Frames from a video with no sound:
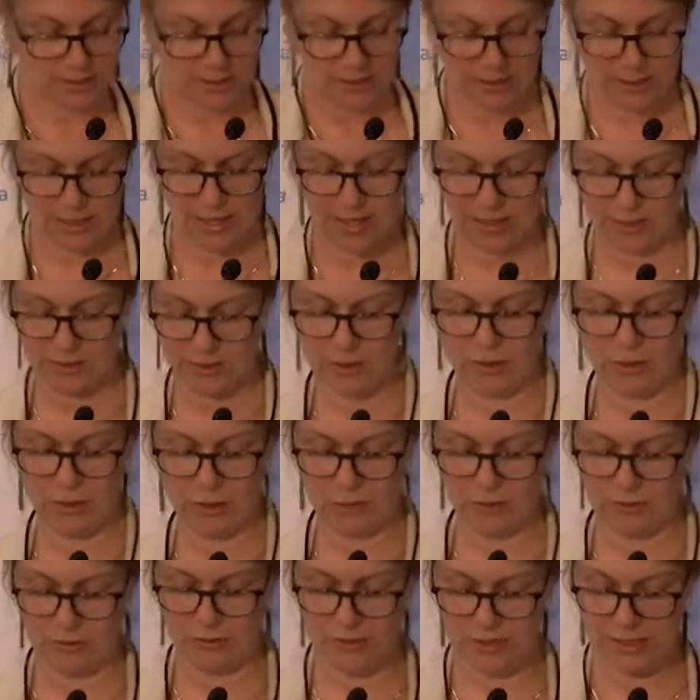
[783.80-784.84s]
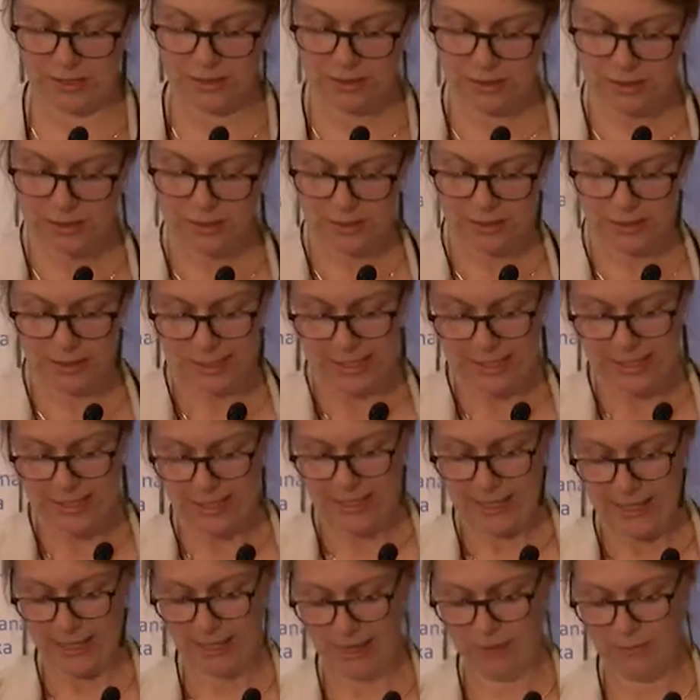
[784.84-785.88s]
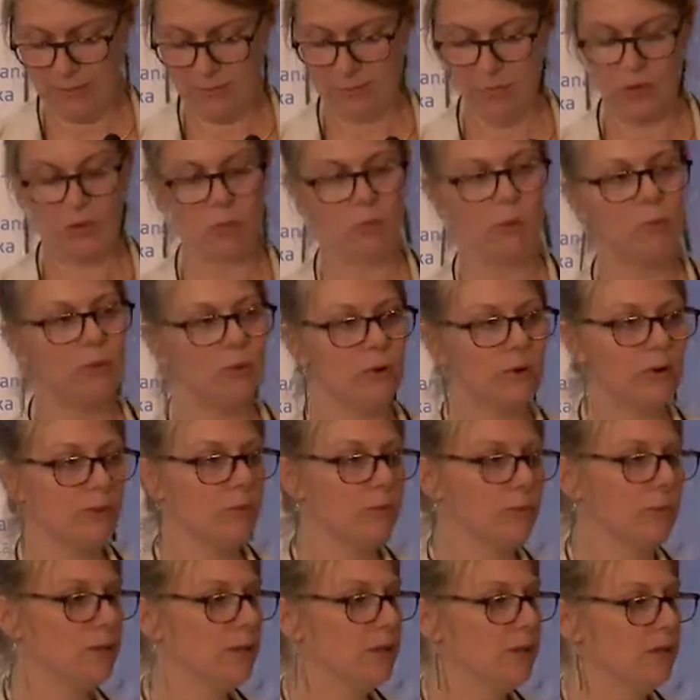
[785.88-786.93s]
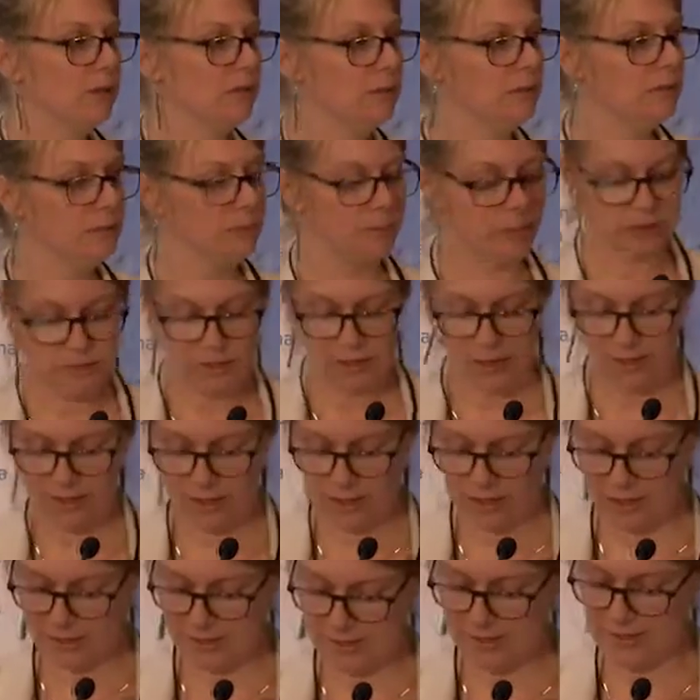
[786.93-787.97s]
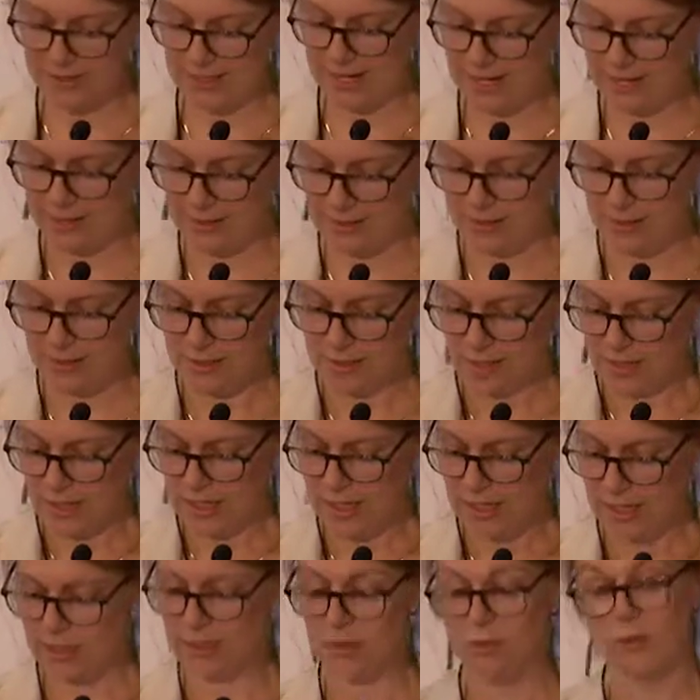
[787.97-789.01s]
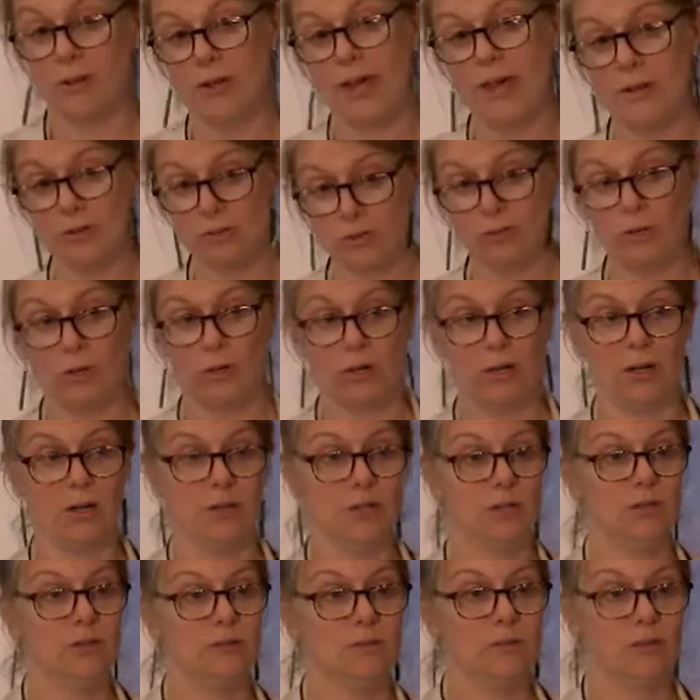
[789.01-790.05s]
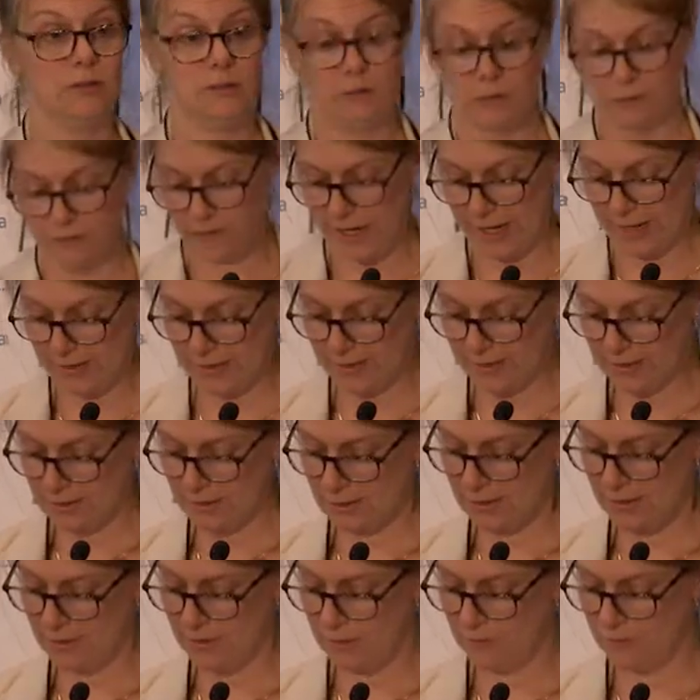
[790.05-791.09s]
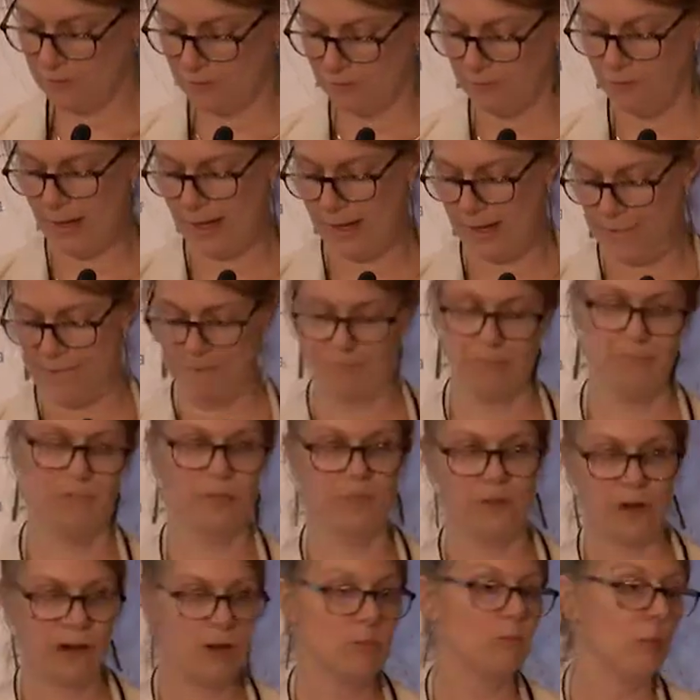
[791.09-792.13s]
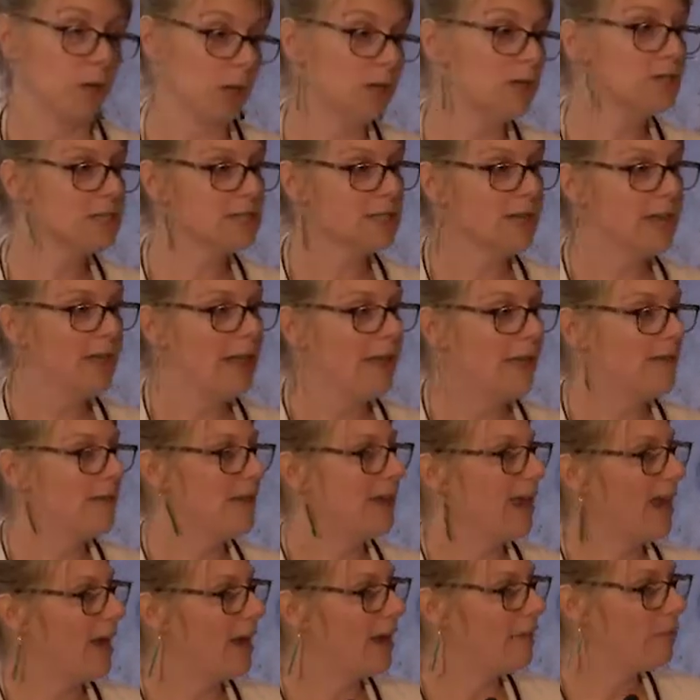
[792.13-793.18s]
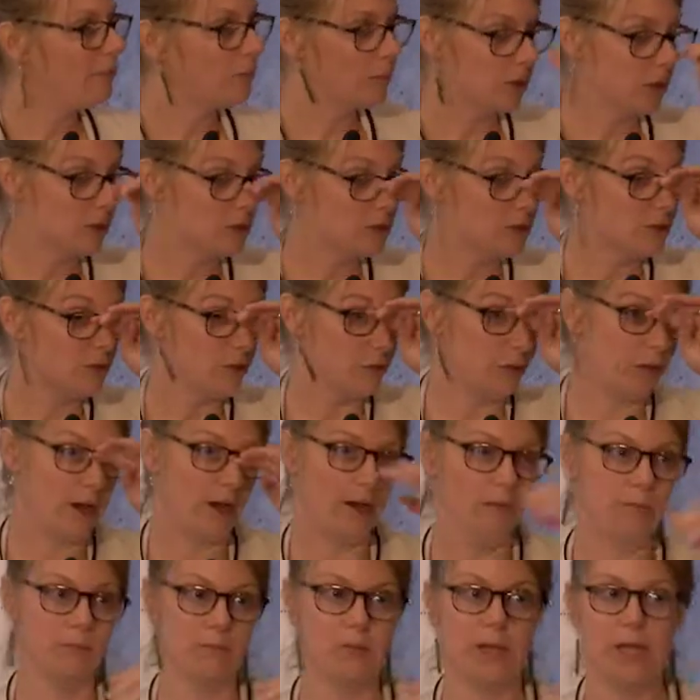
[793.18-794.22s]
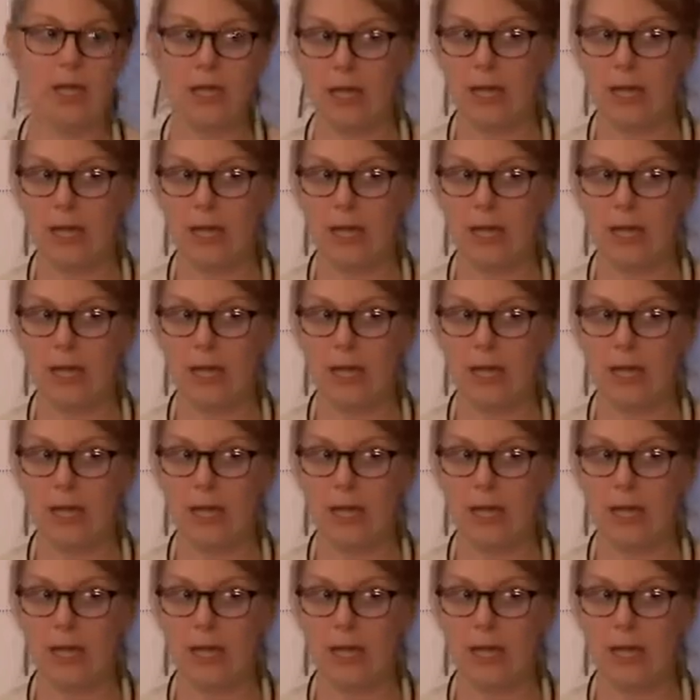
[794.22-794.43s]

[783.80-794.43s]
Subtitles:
in Aotearoa, New Zealand. The report will build on and extend international work on cumulative effects frameworks that have emerged from